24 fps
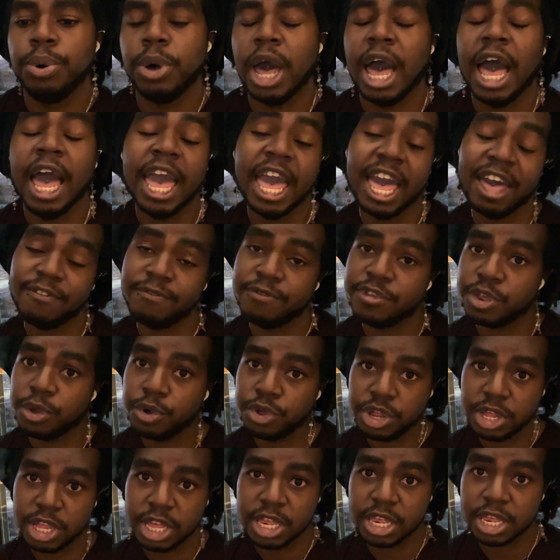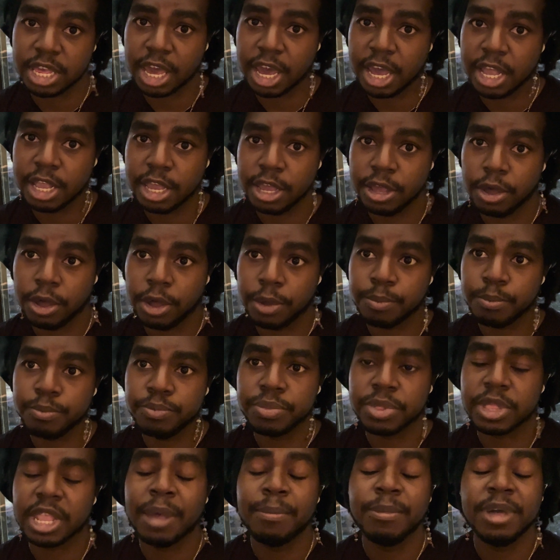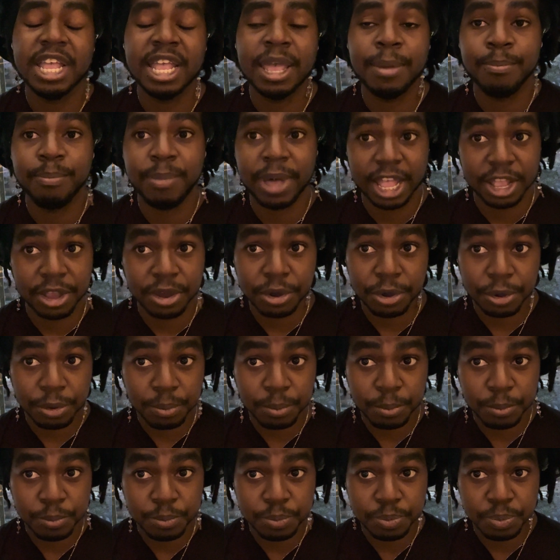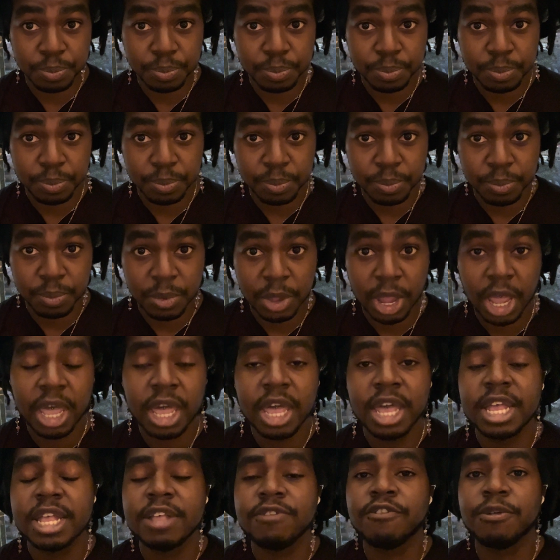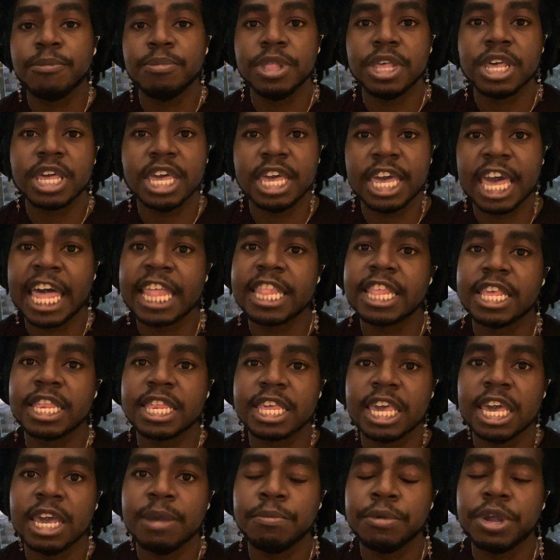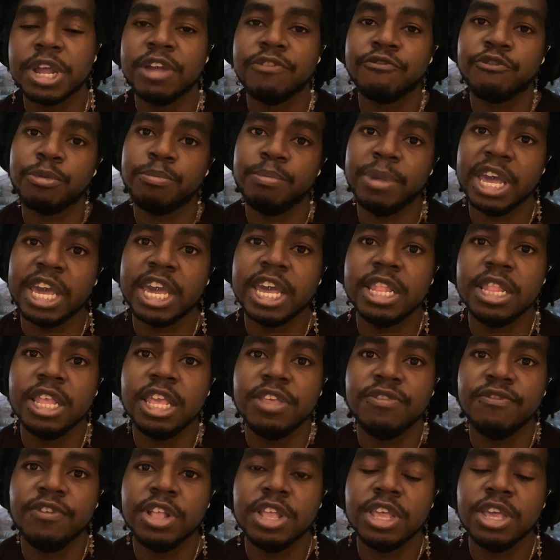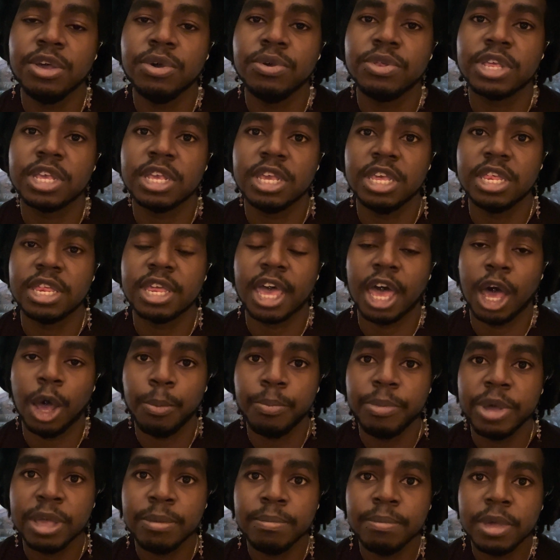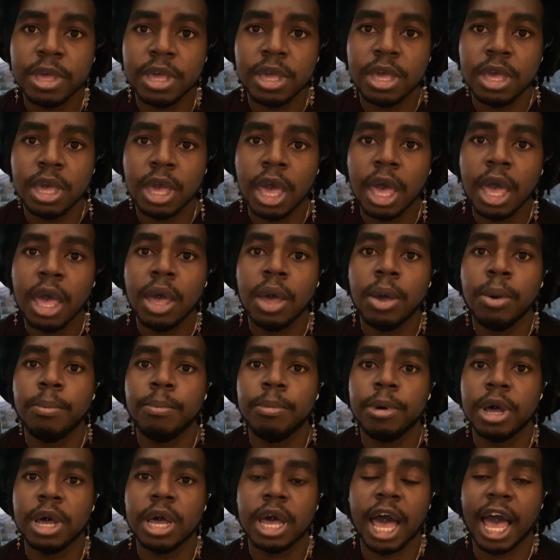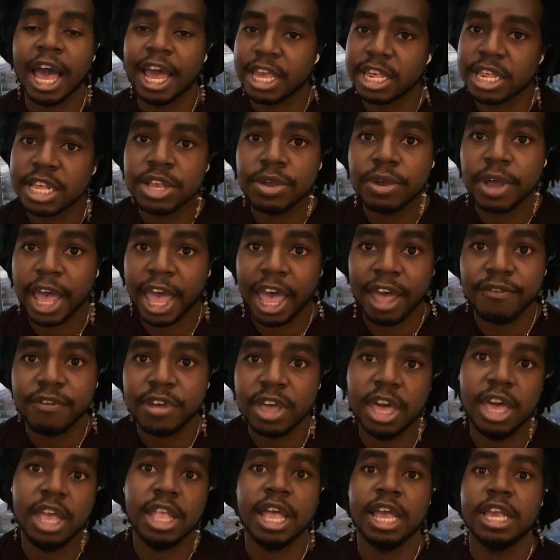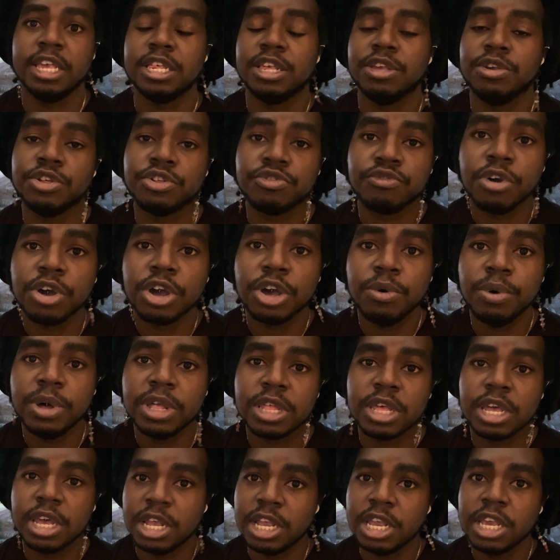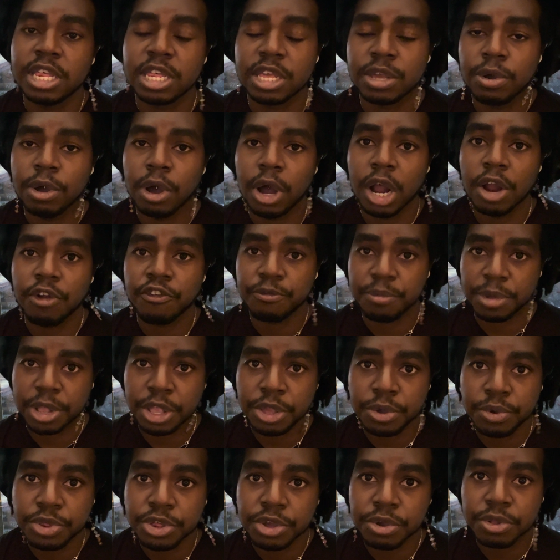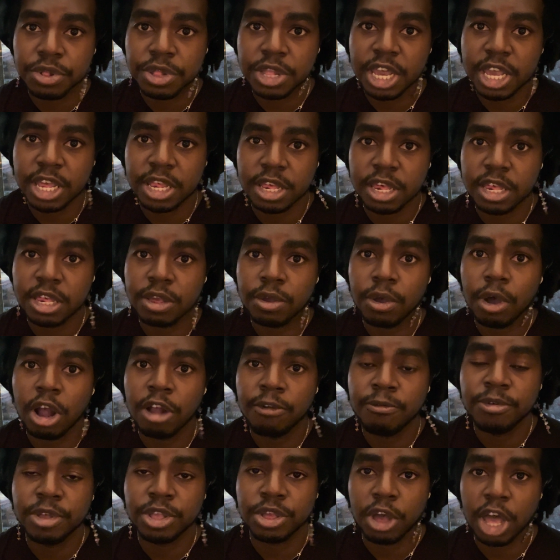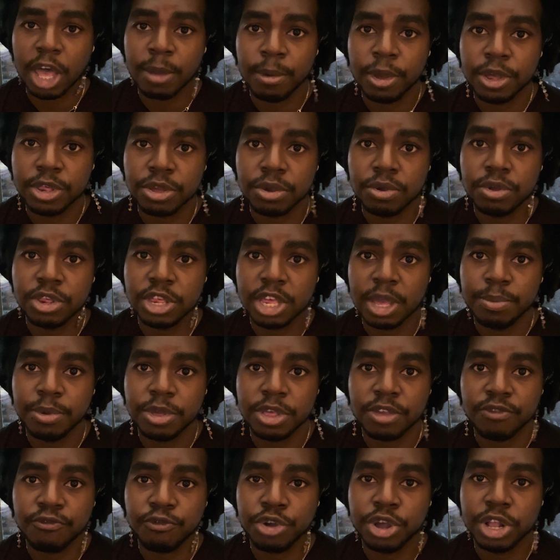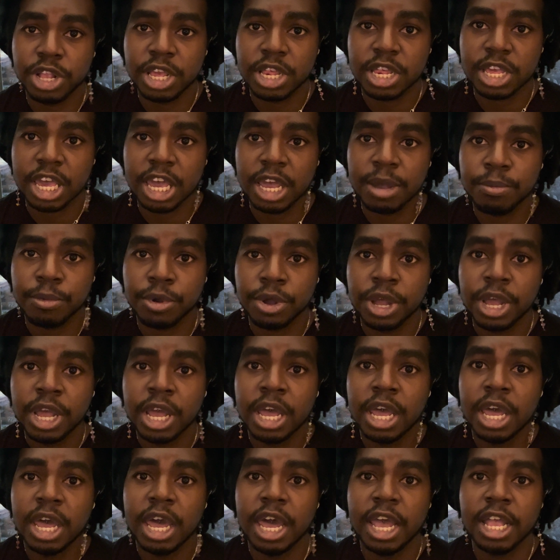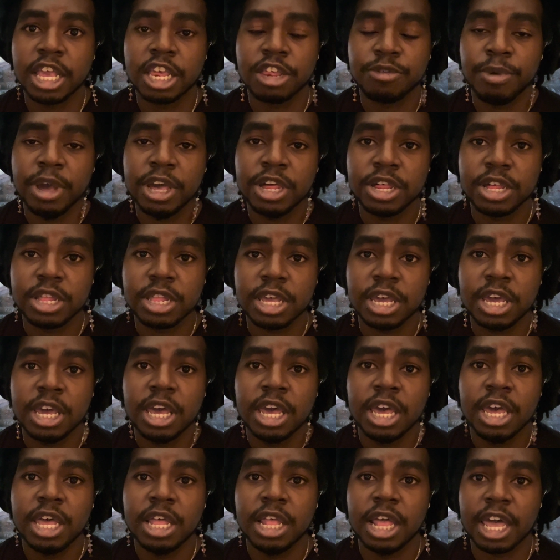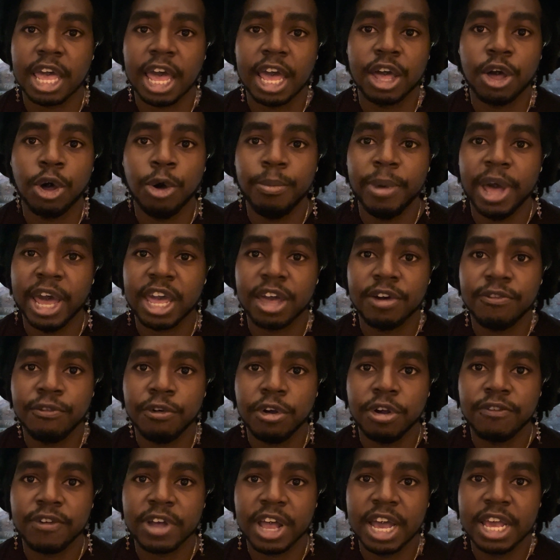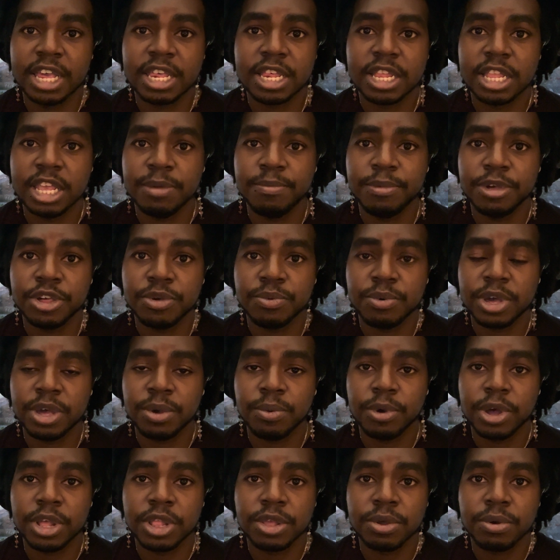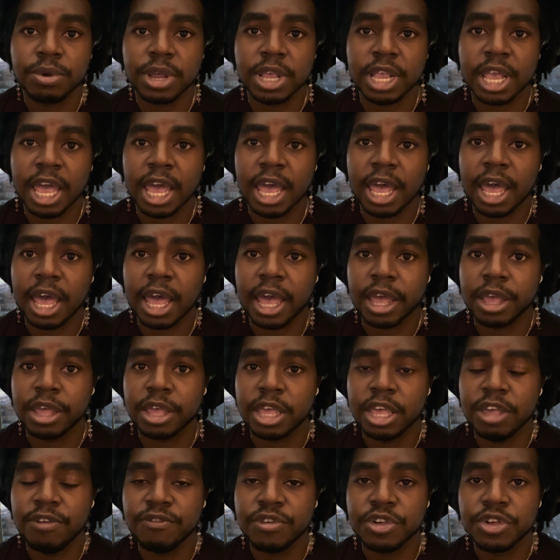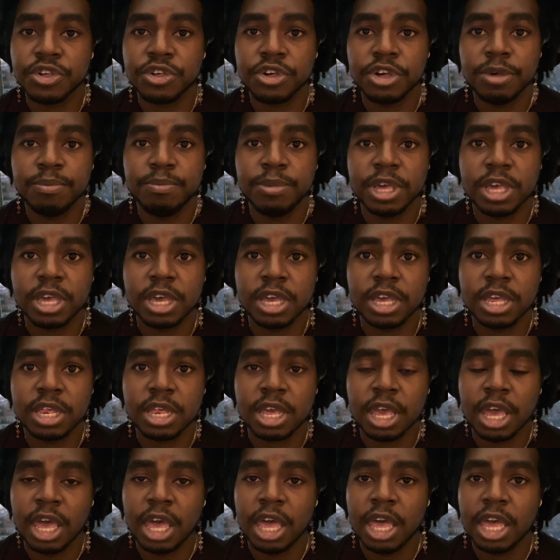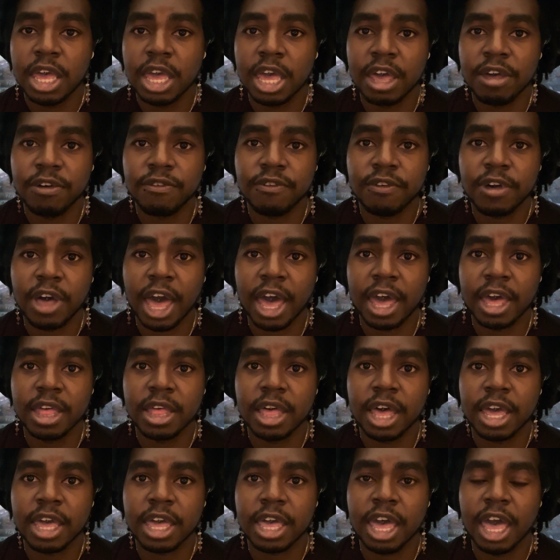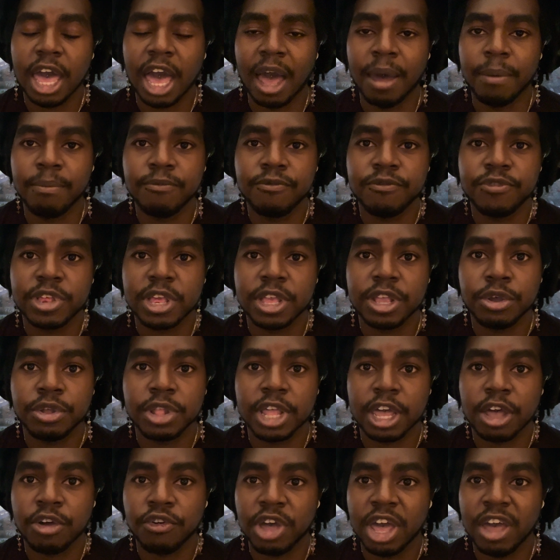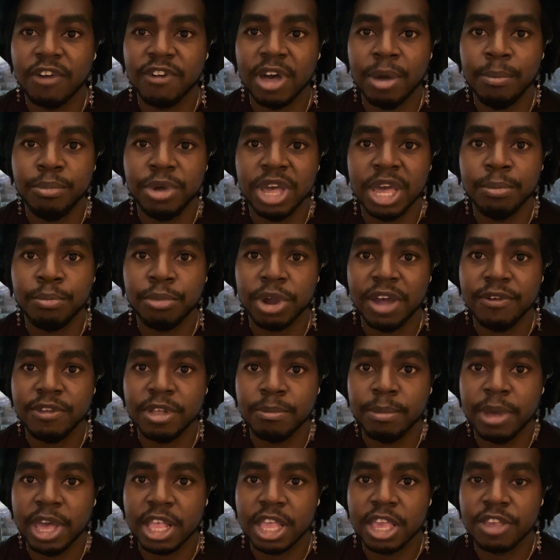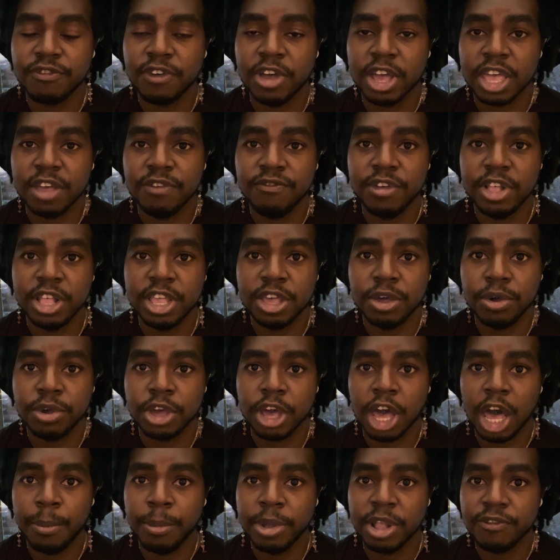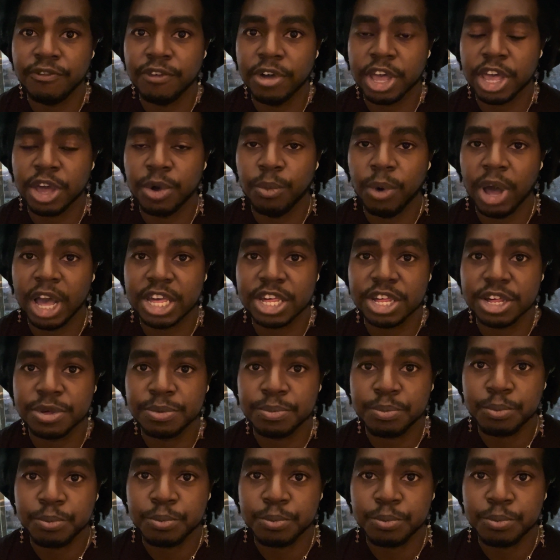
I have social anxiety, y'all. I'm getting better. From looking at this camera and from making these videos, it is helping me, but I still have it and I still struggle with it, and it's so hard for me to do certain things, and it's so hard for me to talk about certain subjects in front of this camera. And especially like I go back and forth constantly between whether or not I even should, because if I'm sitting here like, okay, if I'm being brave to make this fucking video, y'all better fucking watch it.